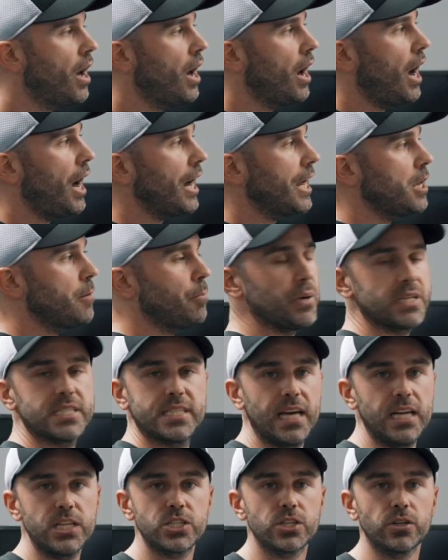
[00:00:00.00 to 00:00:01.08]
Hockey
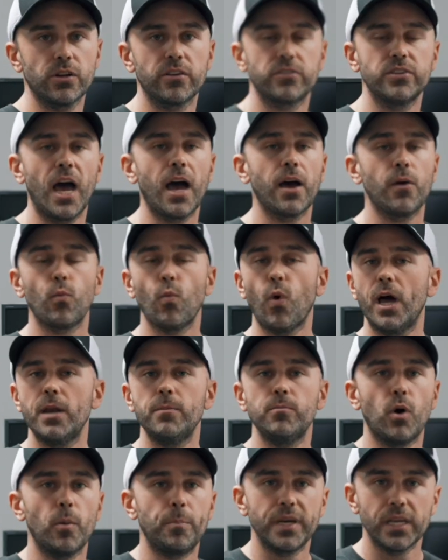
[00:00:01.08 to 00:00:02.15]
potential is not one
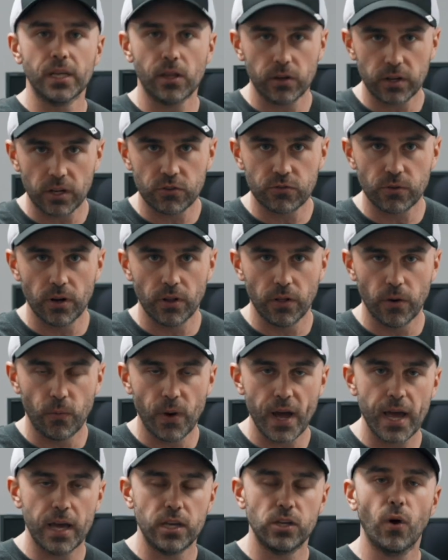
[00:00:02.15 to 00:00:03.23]
mobility drill
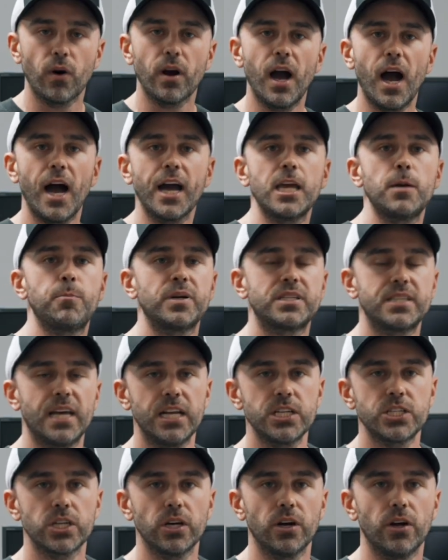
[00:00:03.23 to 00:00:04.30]
away. Your hockey
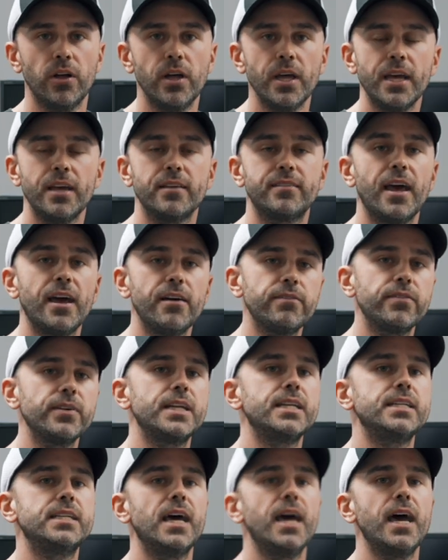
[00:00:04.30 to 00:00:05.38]
potential is every
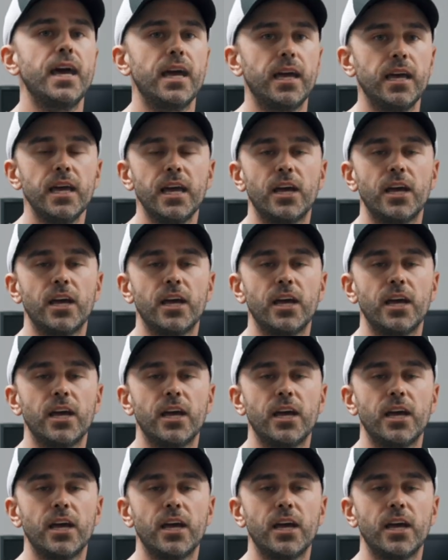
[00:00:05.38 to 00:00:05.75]
day.